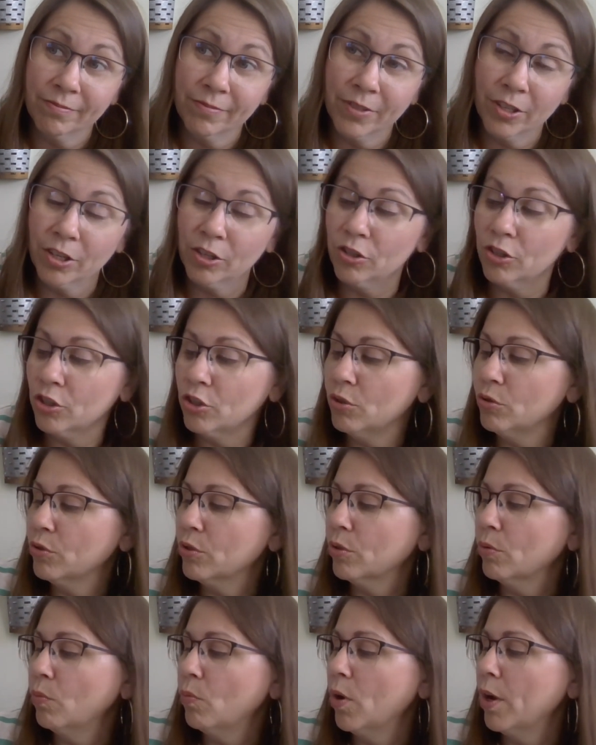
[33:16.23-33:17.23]
You can just
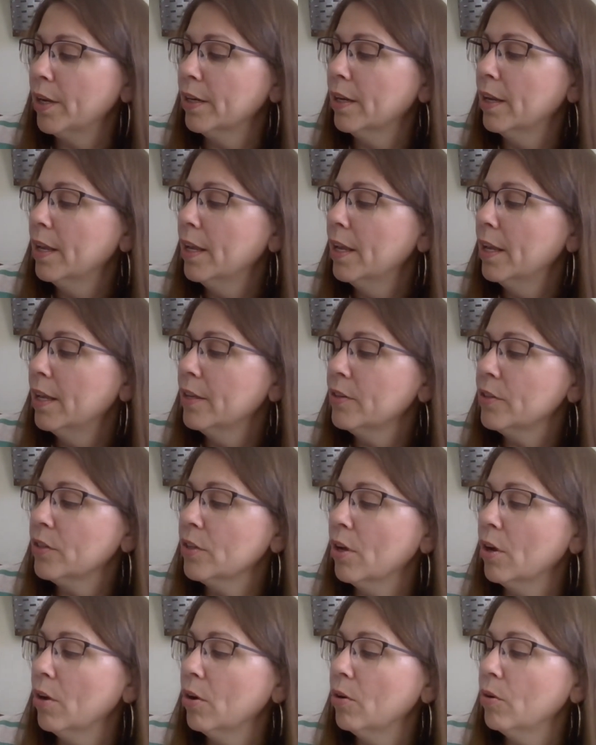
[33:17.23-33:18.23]
use the 1.
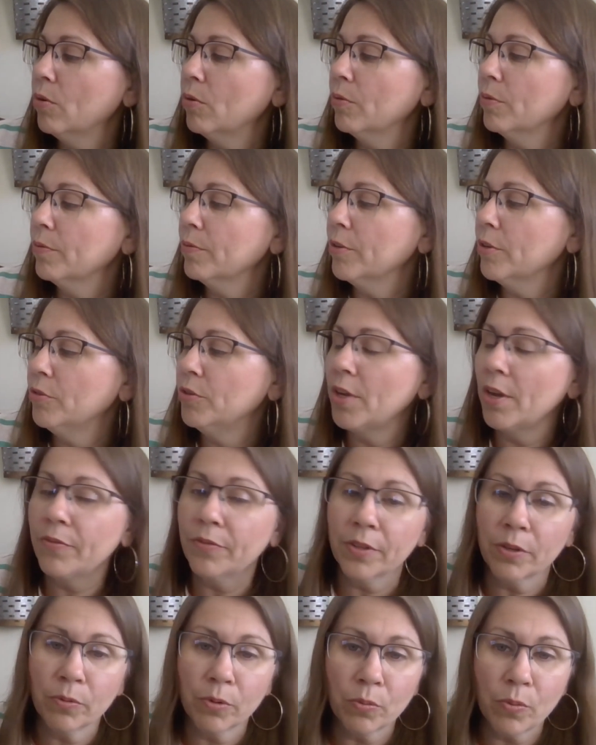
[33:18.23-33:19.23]
So you
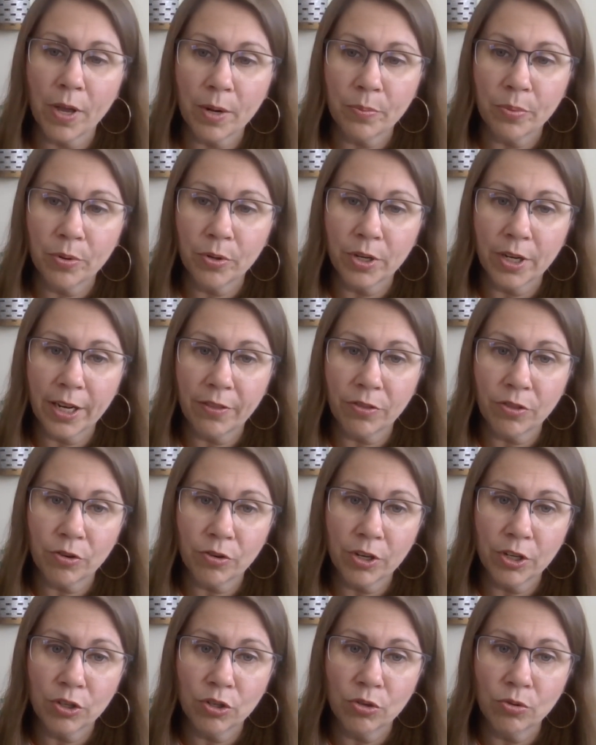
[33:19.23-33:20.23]
definitely would want to put it on
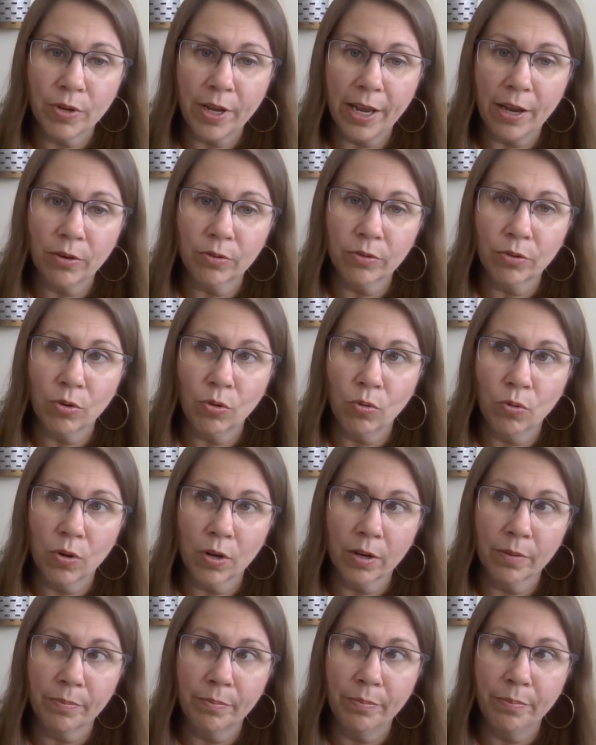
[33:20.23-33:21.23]
32 count
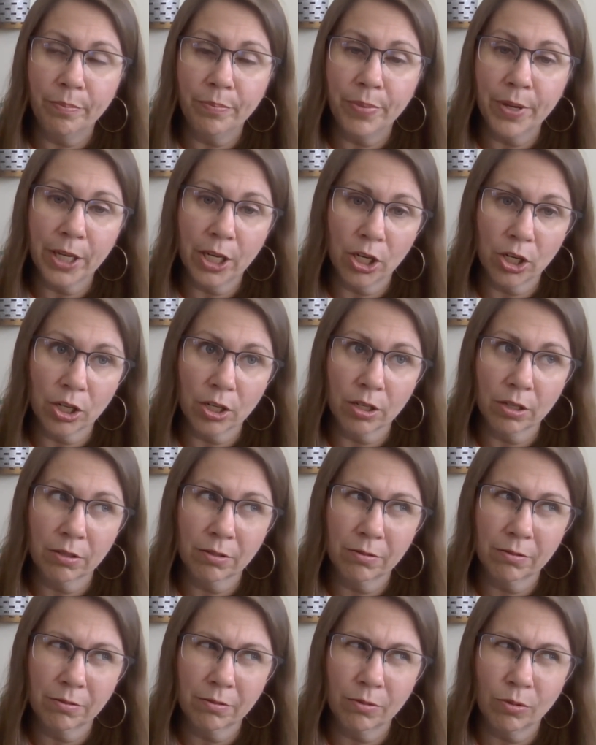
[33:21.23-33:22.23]
or bigger
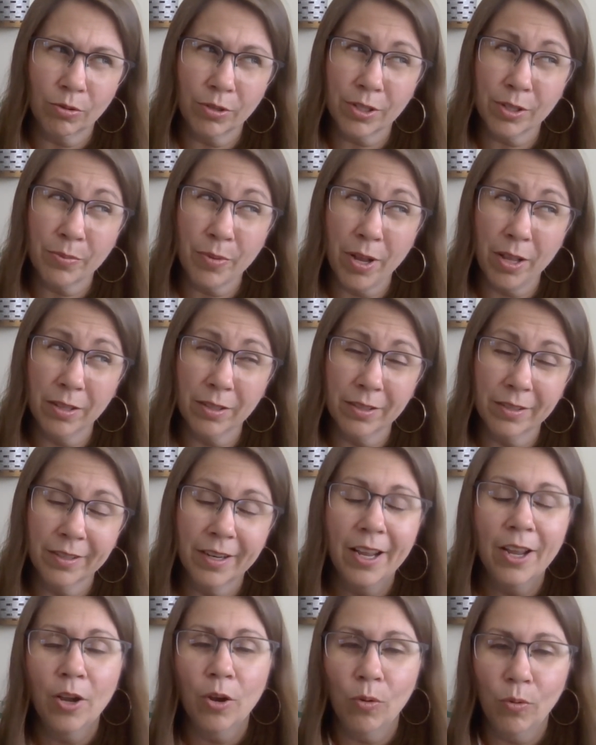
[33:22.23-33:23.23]
or smaller,
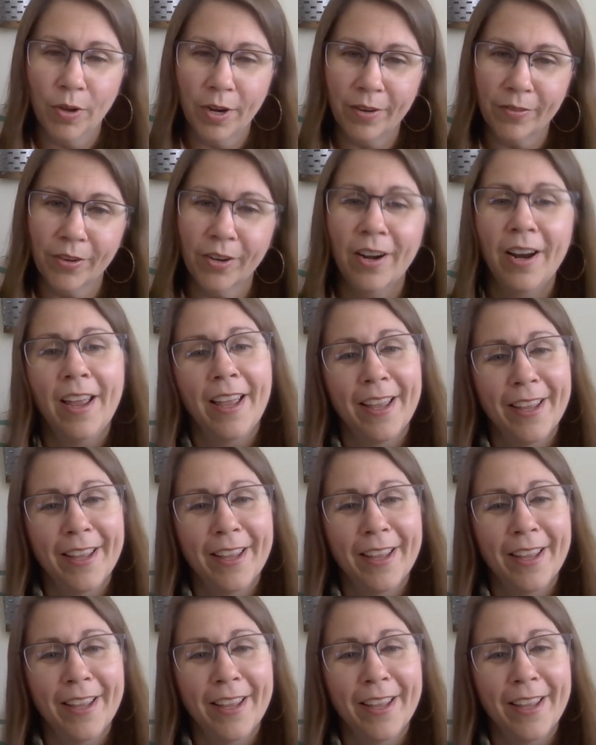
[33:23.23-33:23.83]
whatever.